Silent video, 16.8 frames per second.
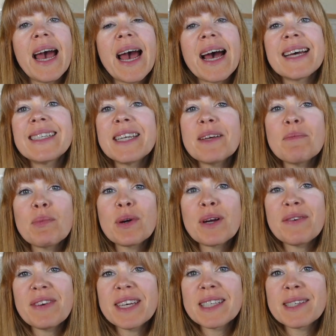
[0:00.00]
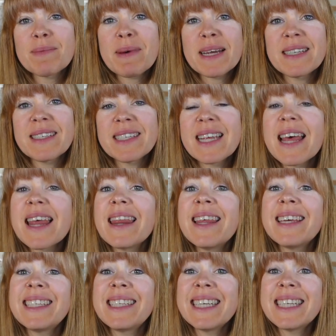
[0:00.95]
As in previous months,
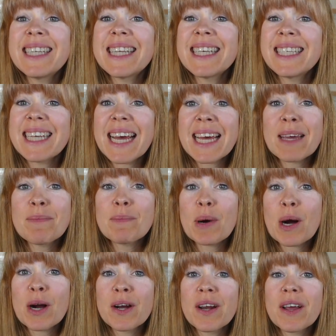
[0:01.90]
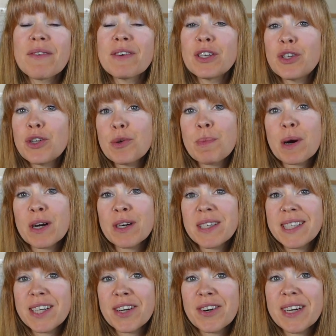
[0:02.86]
this is the second part of a two-part
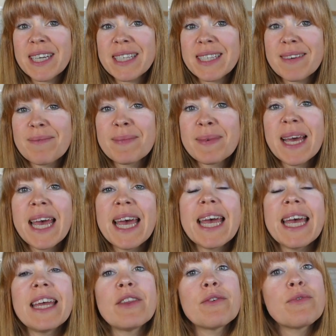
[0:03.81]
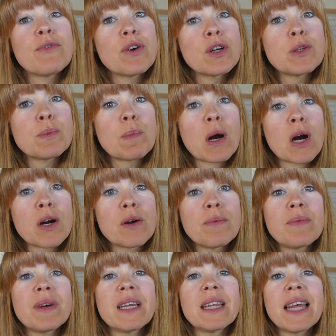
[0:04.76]
series. In the first
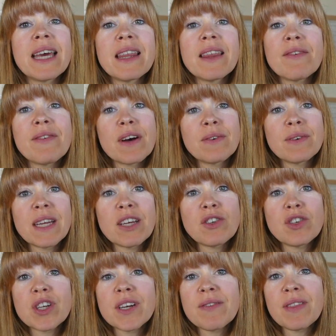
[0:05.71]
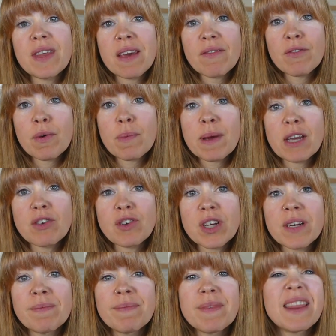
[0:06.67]
part, we lay the foundation of the
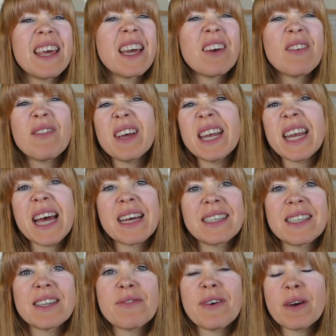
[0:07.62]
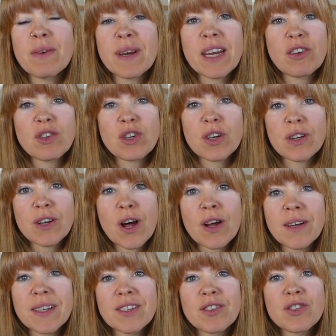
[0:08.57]
information. Think of it as the foundational
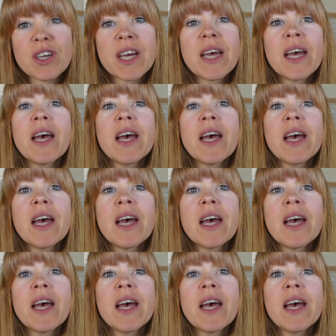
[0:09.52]
knowledge.